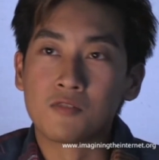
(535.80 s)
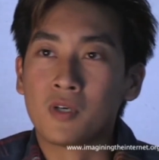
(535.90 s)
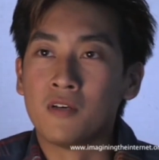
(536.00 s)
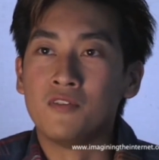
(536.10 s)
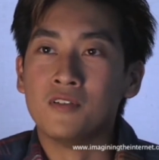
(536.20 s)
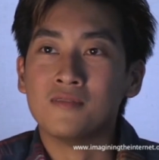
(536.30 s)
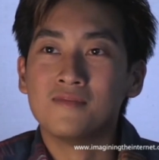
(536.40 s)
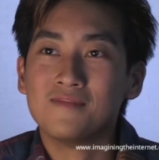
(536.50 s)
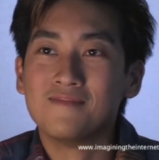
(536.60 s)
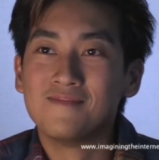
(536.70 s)
that's what I feel.
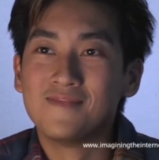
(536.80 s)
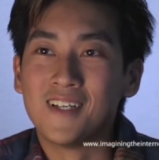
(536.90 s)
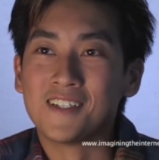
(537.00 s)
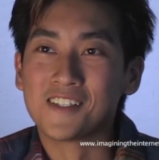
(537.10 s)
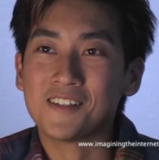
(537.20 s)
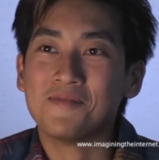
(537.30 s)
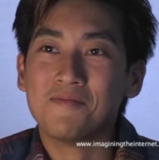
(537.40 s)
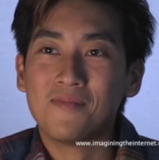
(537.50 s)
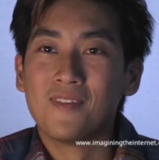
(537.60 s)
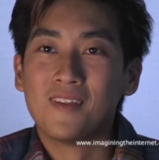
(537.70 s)
Thanks. Great.
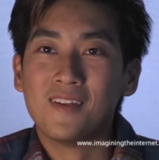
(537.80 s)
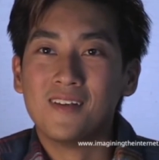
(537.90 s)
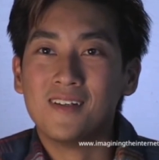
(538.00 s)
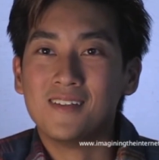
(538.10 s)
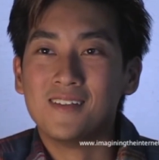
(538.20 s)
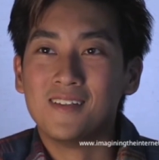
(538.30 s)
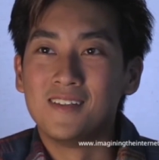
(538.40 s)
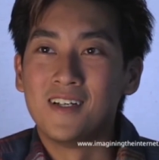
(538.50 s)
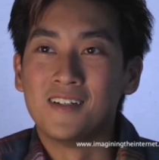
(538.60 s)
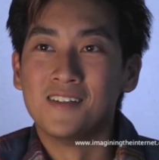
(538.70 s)
Thank you.
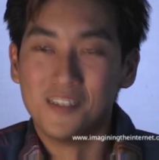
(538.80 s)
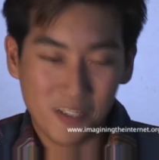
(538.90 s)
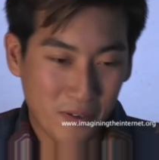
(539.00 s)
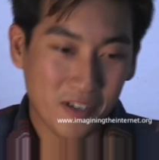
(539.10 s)
Yeah, you're